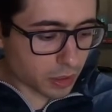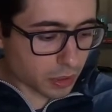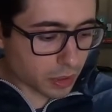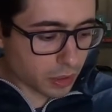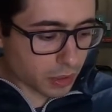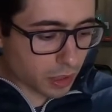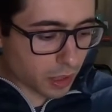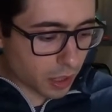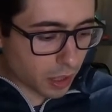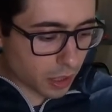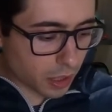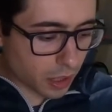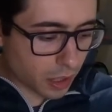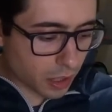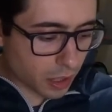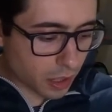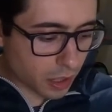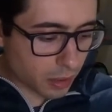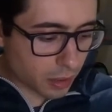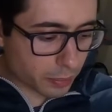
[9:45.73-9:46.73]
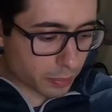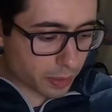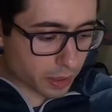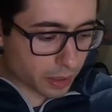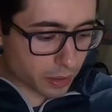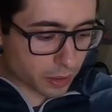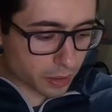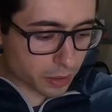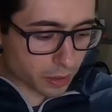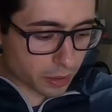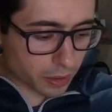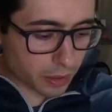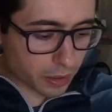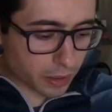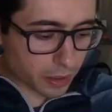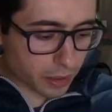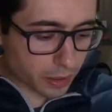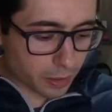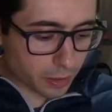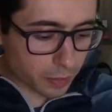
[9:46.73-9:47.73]
but
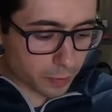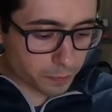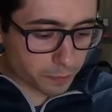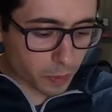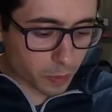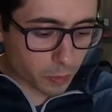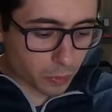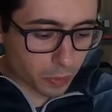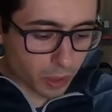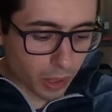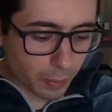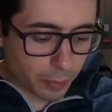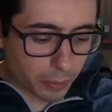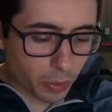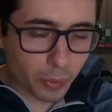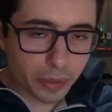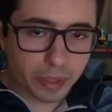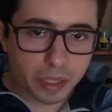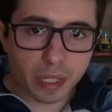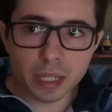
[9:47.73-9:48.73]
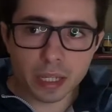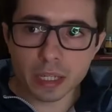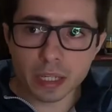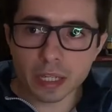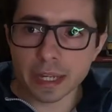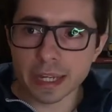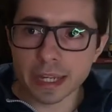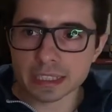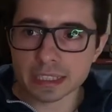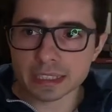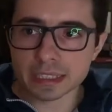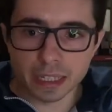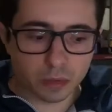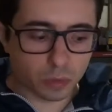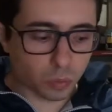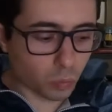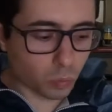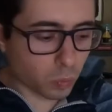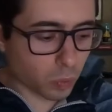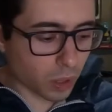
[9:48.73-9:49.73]
a point here is that
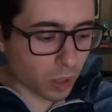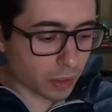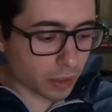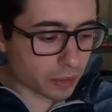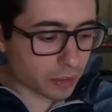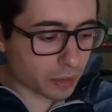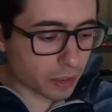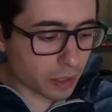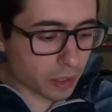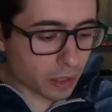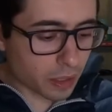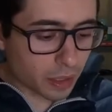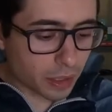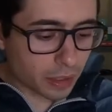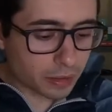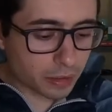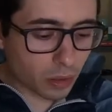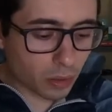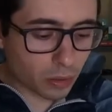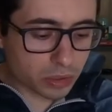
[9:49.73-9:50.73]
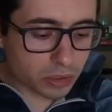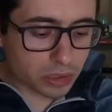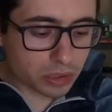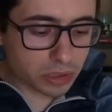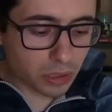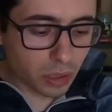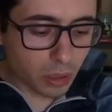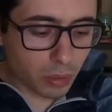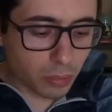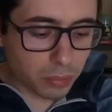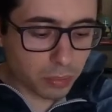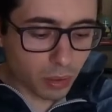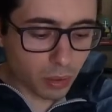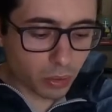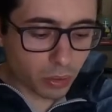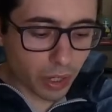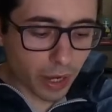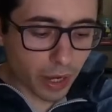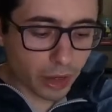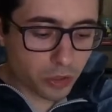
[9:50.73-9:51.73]
one talks about
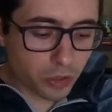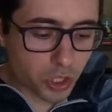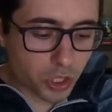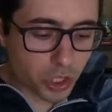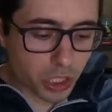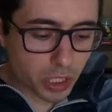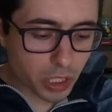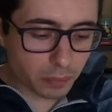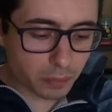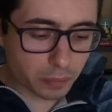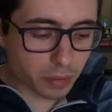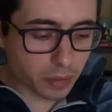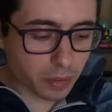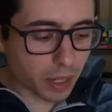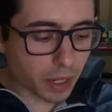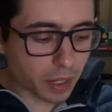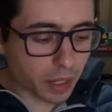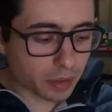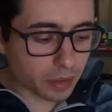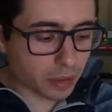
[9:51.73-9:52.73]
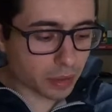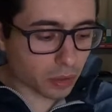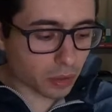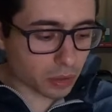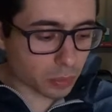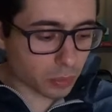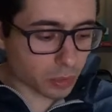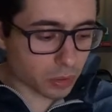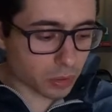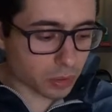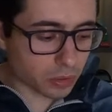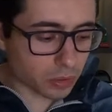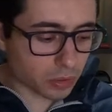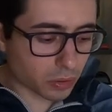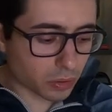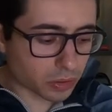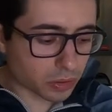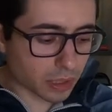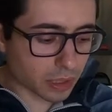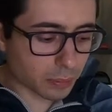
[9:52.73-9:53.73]
N shape and the other one
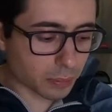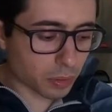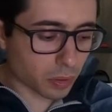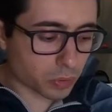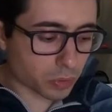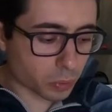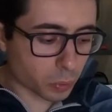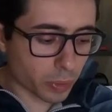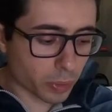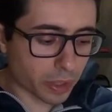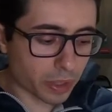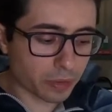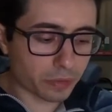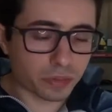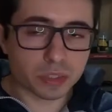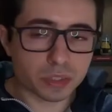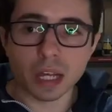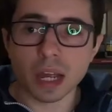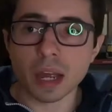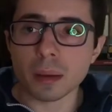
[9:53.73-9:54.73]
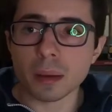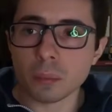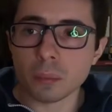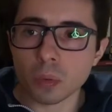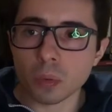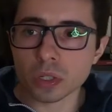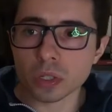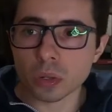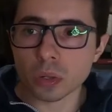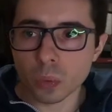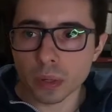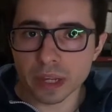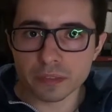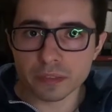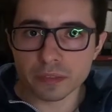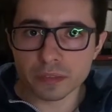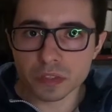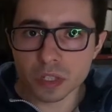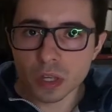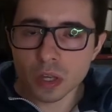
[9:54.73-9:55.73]
talks about waves, harmonic
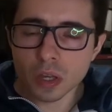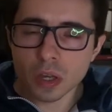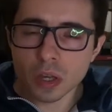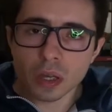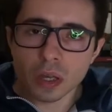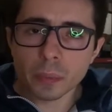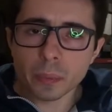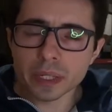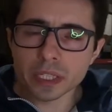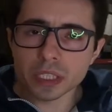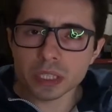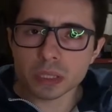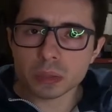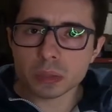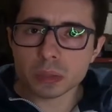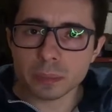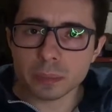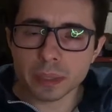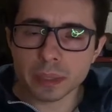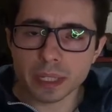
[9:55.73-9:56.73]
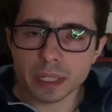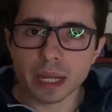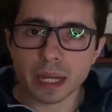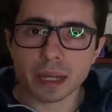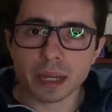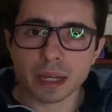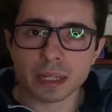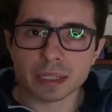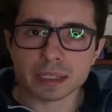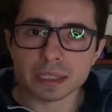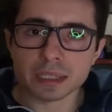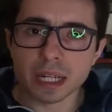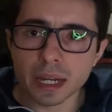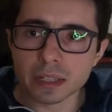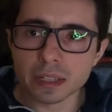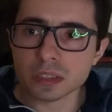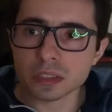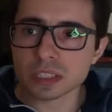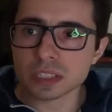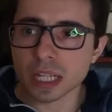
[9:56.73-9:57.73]
waves, which could be
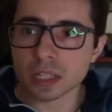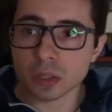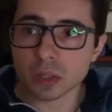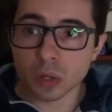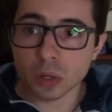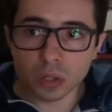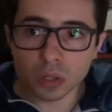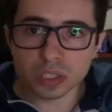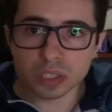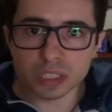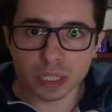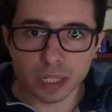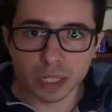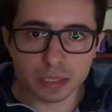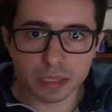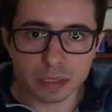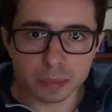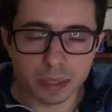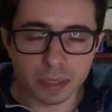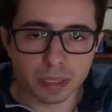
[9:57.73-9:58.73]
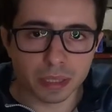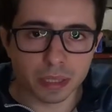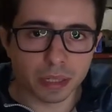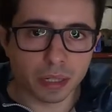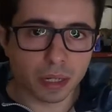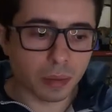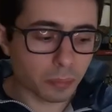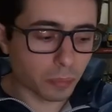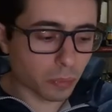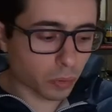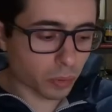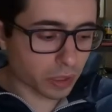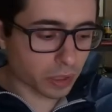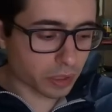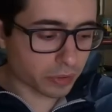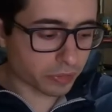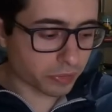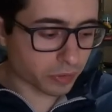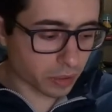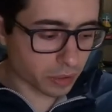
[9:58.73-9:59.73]
sines and cosines, but they are harmonic
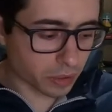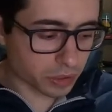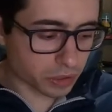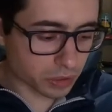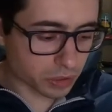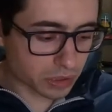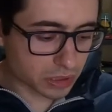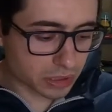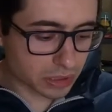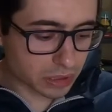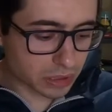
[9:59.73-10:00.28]
functions.